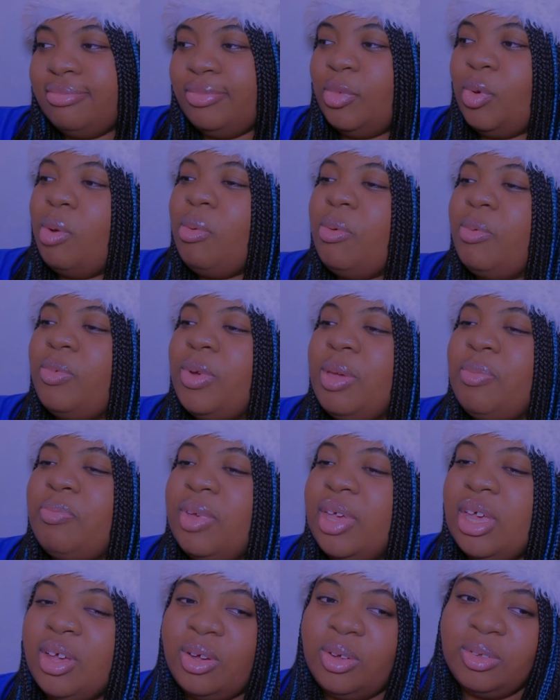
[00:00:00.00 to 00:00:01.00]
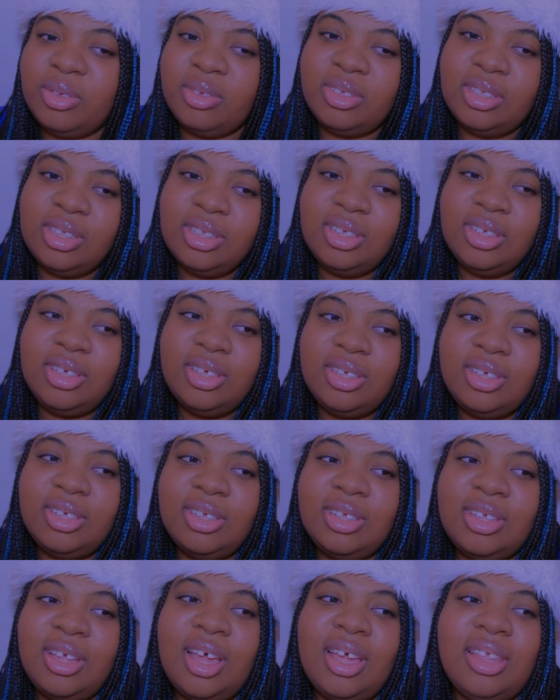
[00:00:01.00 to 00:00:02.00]
what would we build?
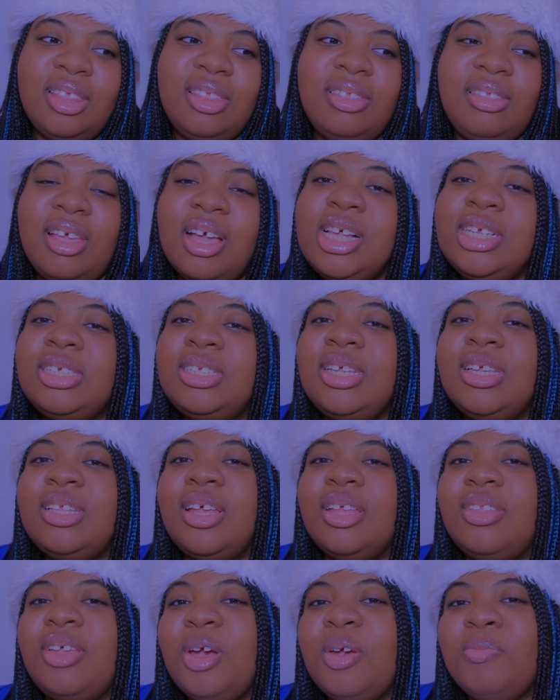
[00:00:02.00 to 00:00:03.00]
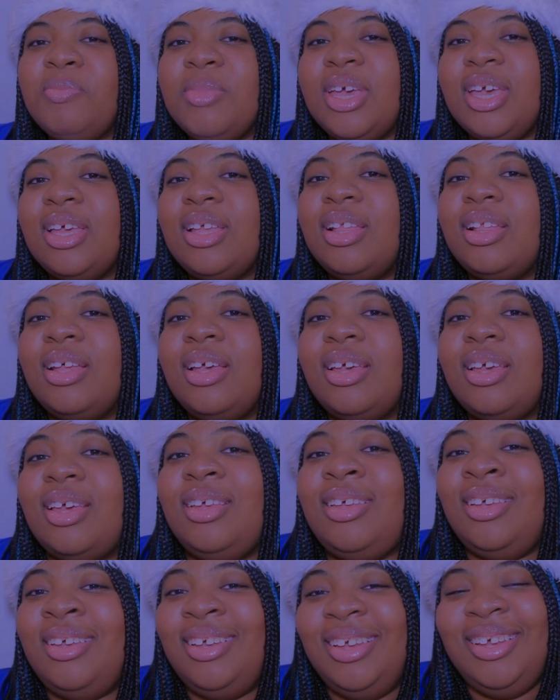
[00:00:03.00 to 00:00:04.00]
Like Dusty the Dirt Man, like.